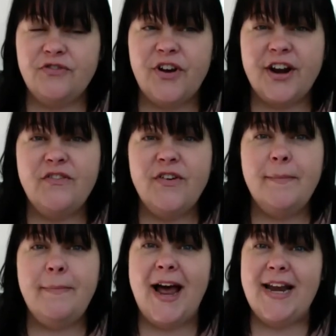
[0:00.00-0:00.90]
front of
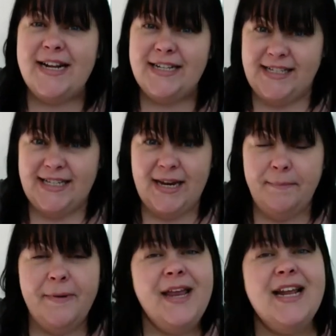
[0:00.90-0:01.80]
our body
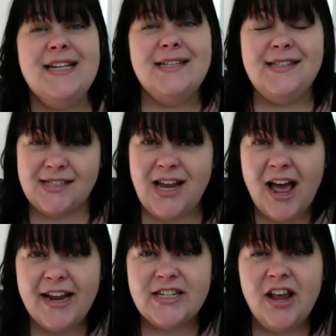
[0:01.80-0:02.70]
deep inside.